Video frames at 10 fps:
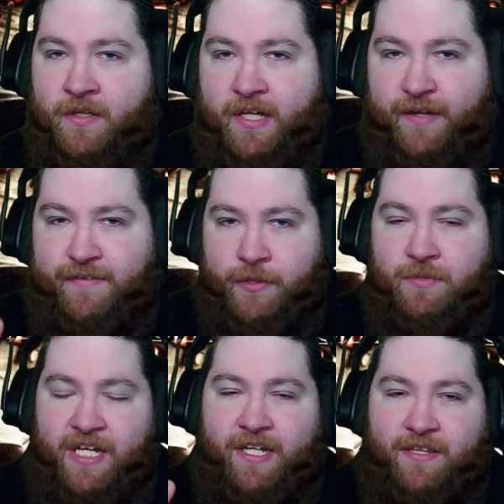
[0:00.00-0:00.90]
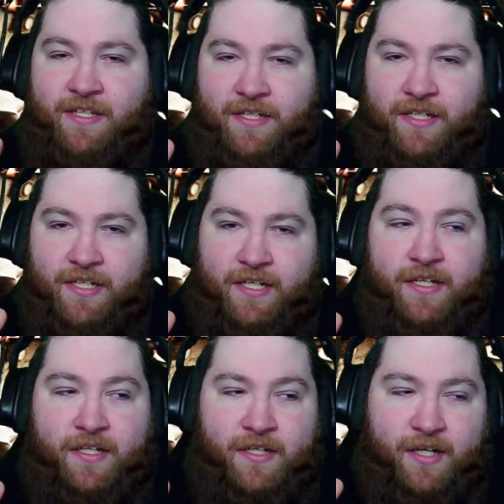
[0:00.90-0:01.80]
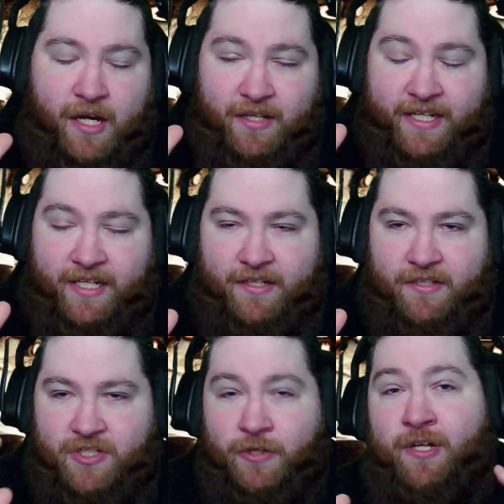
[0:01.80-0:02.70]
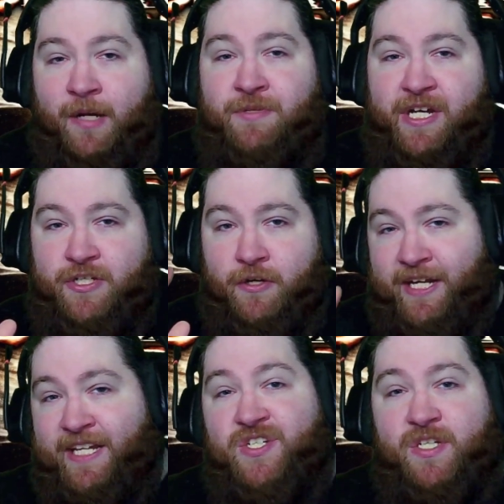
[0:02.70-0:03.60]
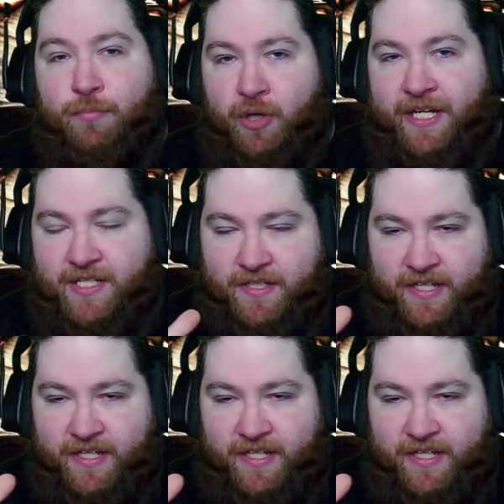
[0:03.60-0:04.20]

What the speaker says: if you take the like certain objects are insta breaks.